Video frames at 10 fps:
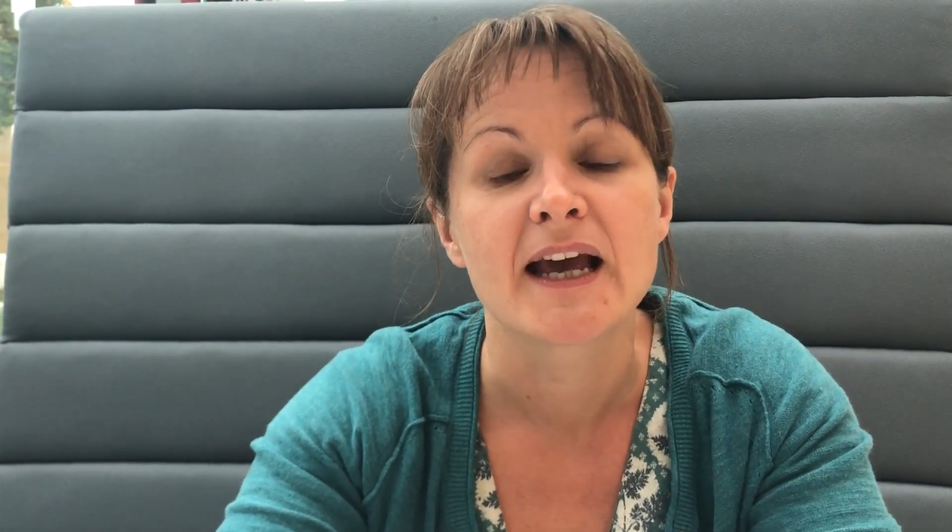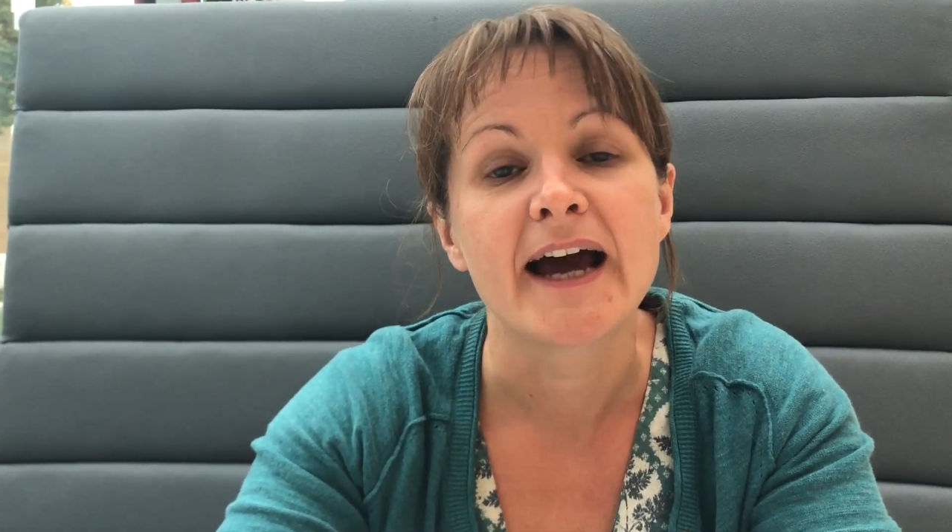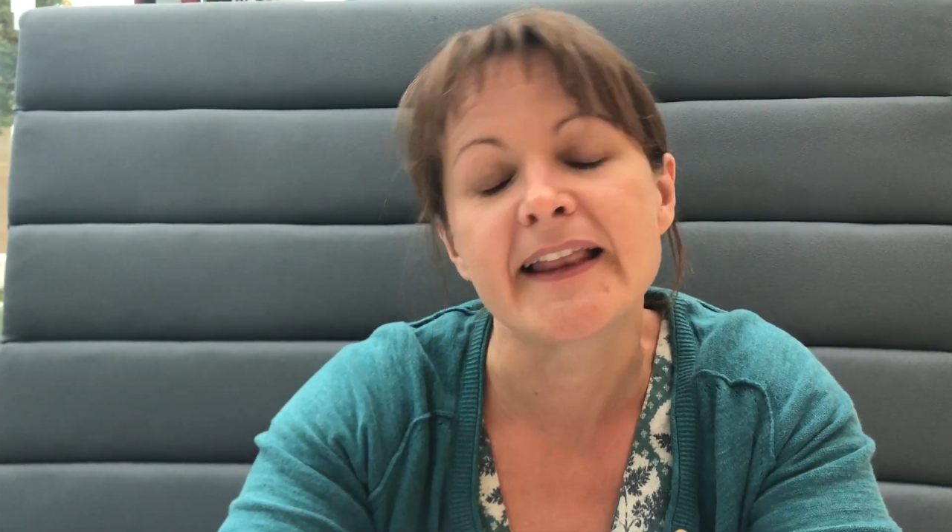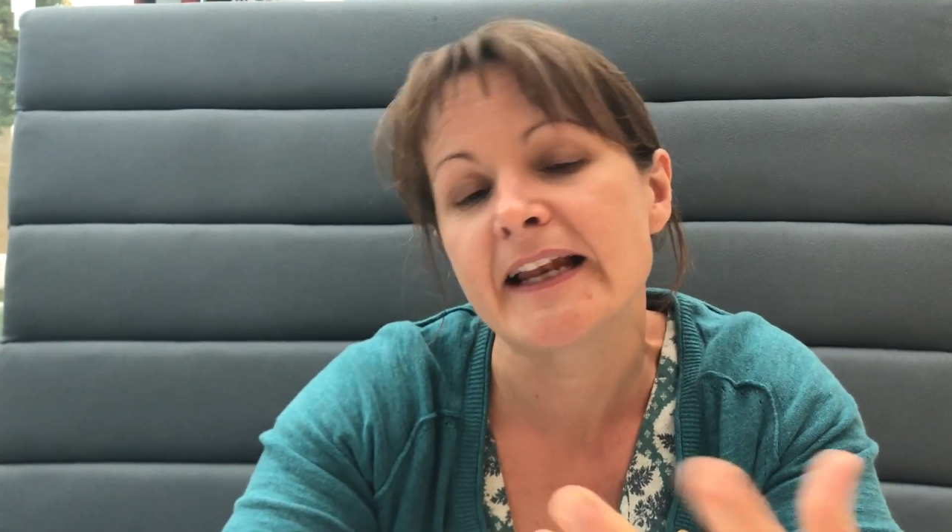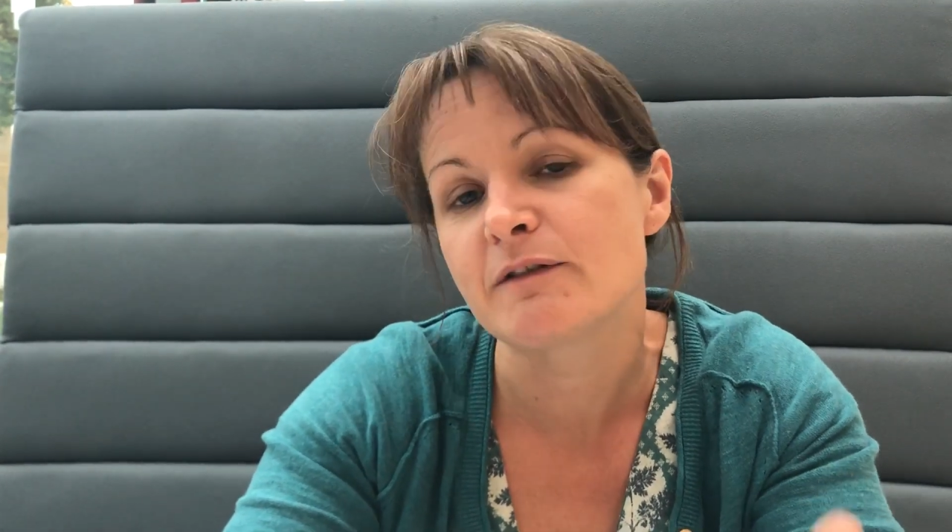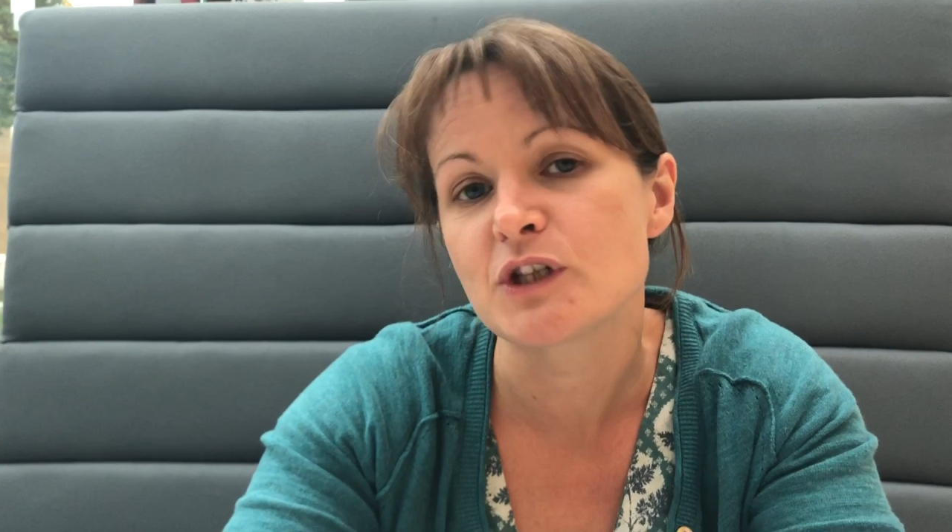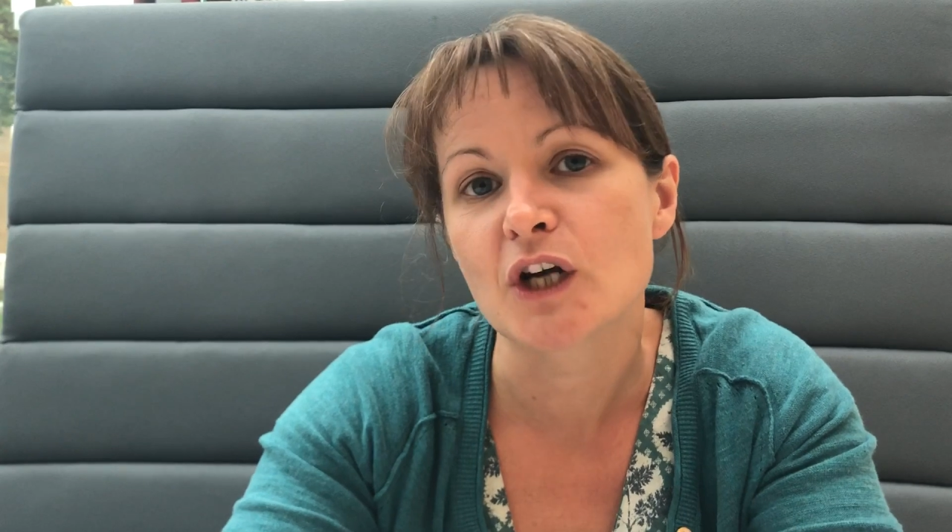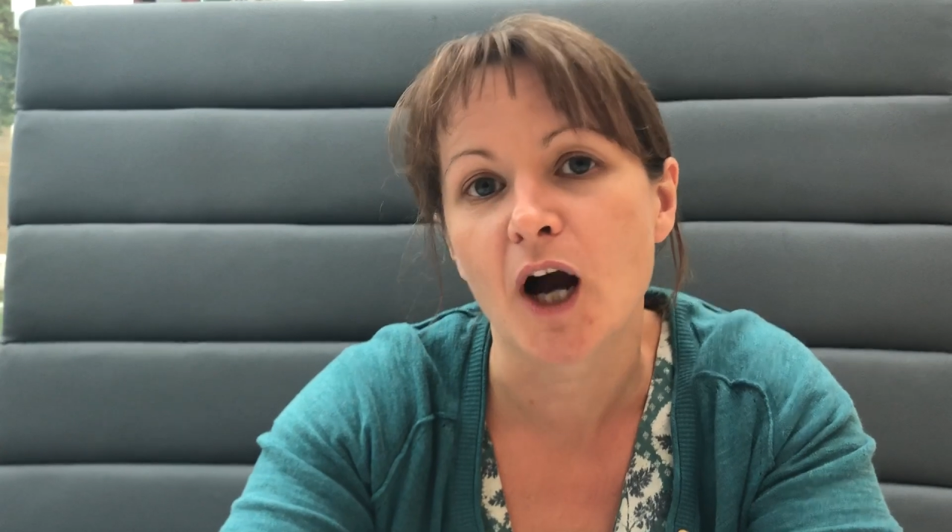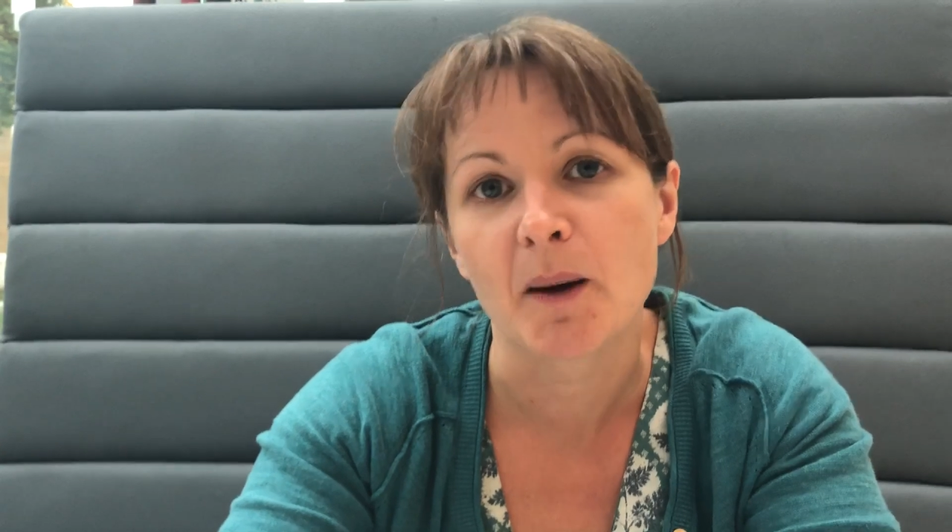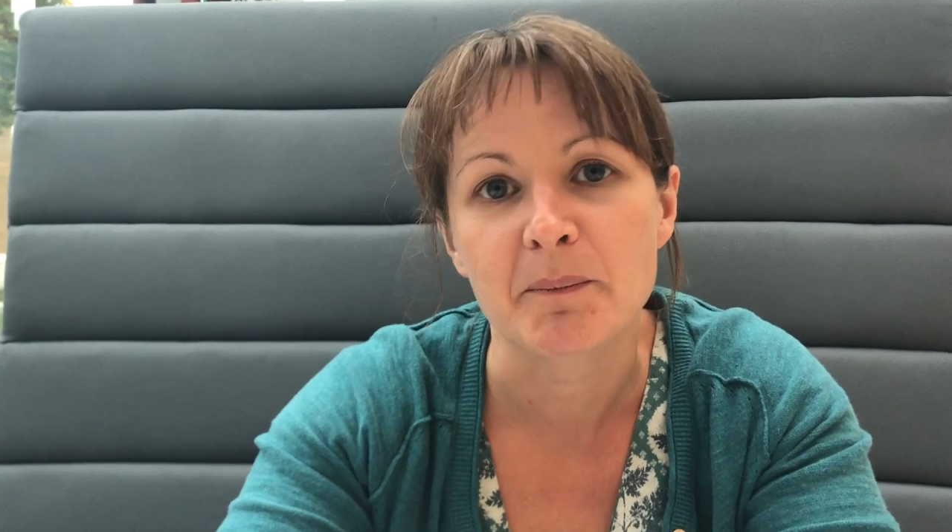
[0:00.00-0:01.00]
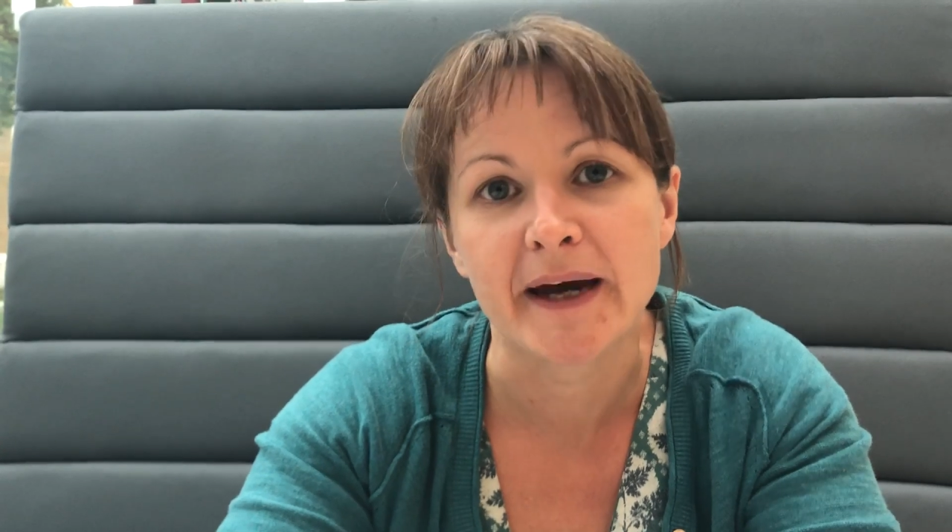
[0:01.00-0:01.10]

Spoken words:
and then if she can't